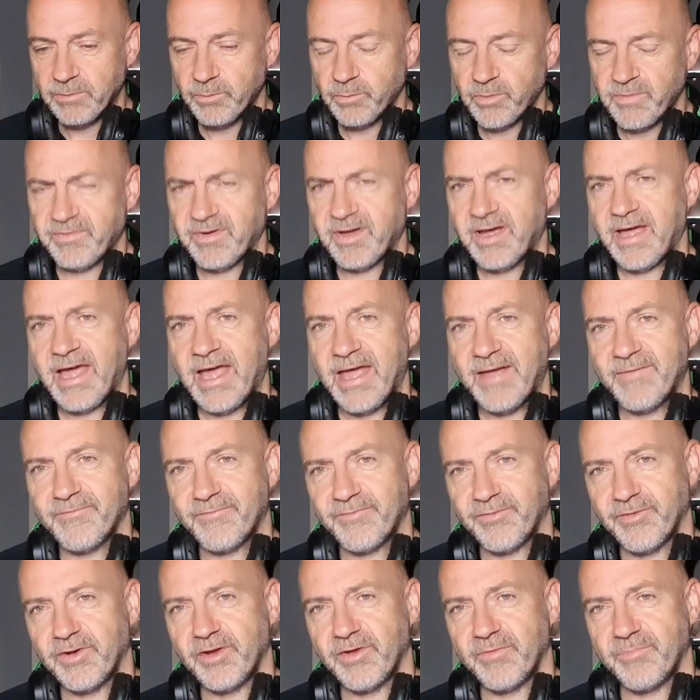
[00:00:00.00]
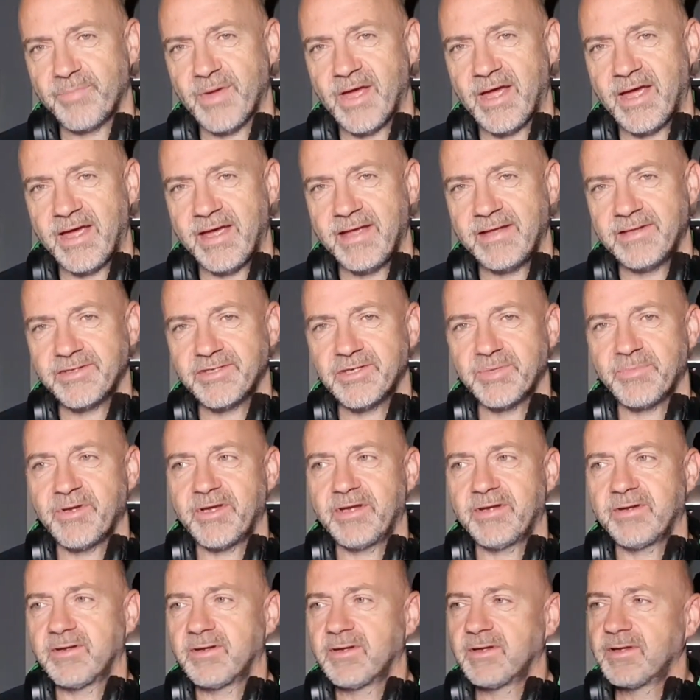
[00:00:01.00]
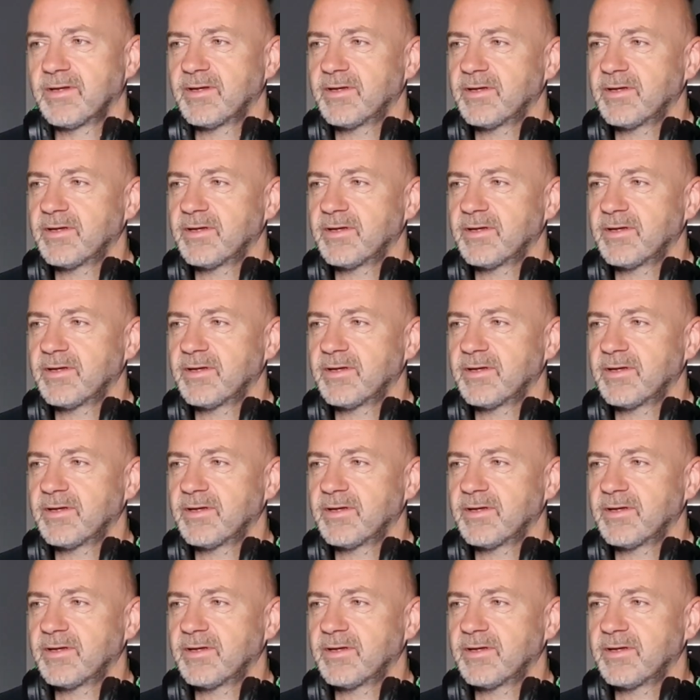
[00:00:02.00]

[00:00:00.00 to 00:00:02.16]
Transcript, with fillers: with a handful of bands, I mean,